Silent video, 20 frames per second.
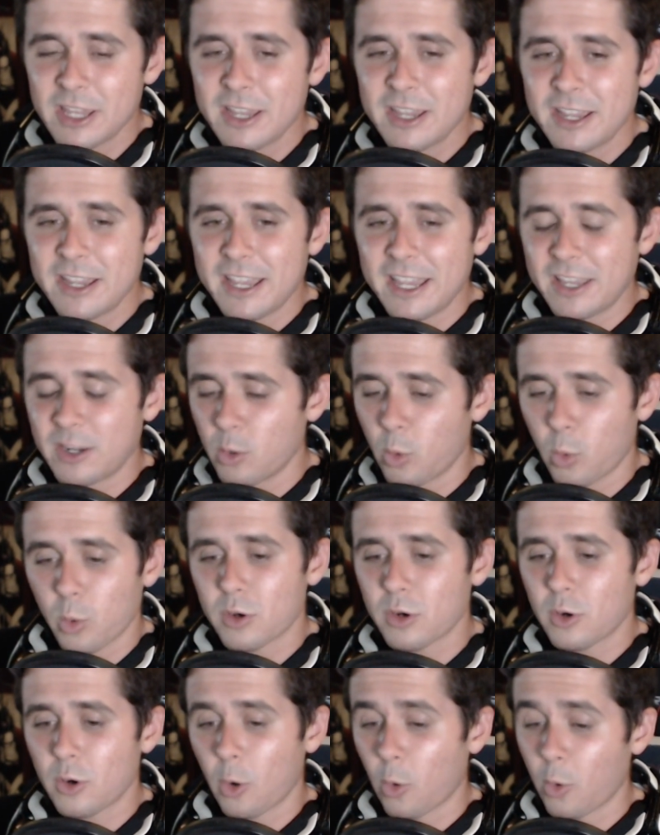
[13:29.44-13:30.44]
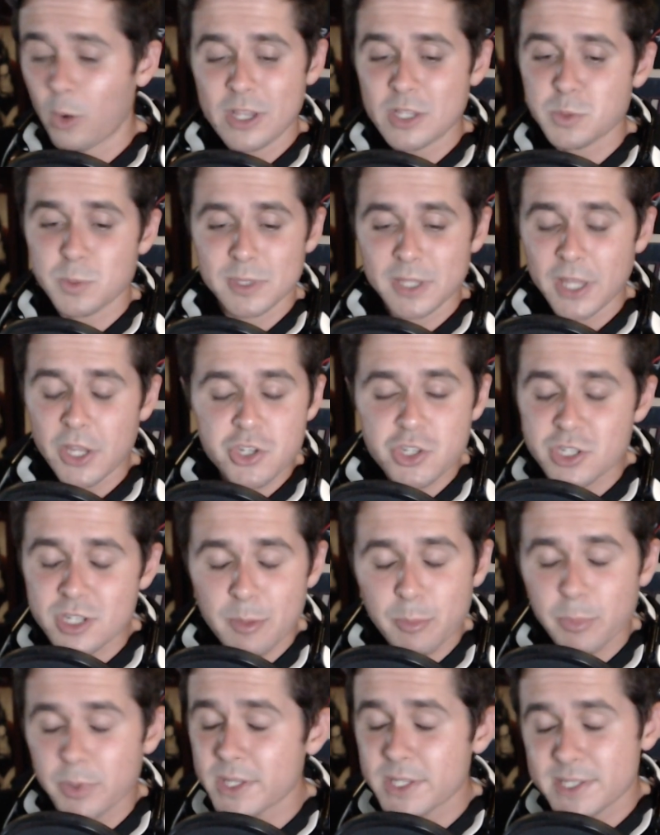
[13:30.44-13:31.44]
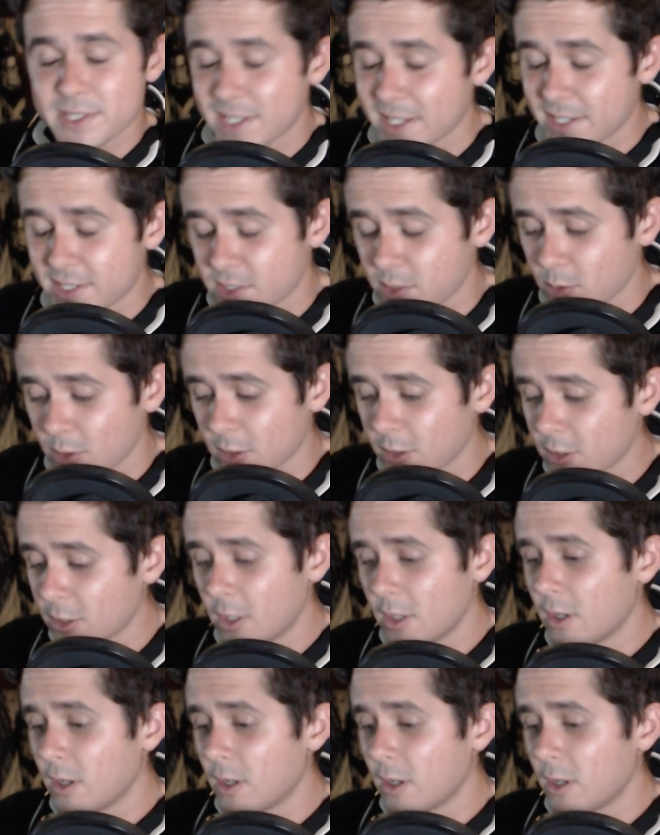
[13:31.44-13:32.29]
in order, or his relationship with his sister,